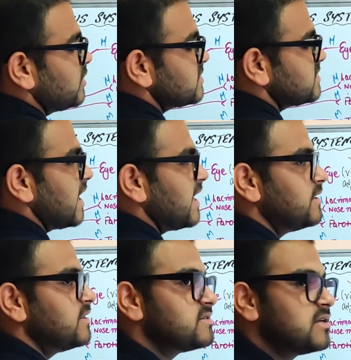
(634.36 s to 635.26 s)

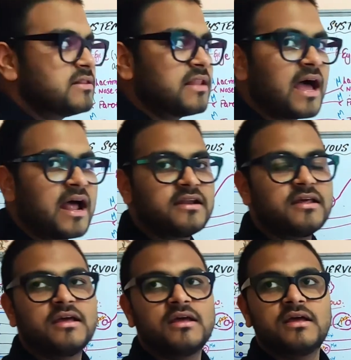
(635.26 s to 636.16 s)
inside the cell
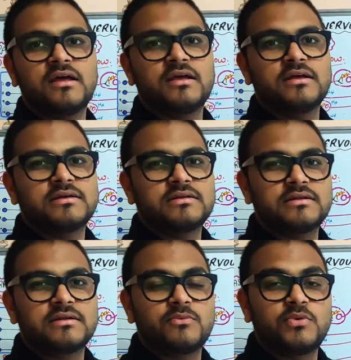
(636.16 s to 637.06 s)
and
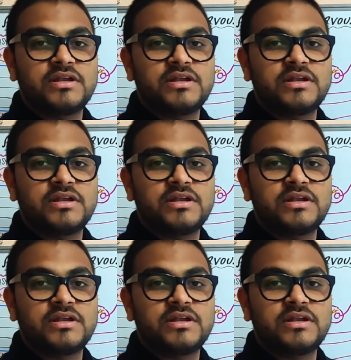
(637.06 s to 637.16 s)
will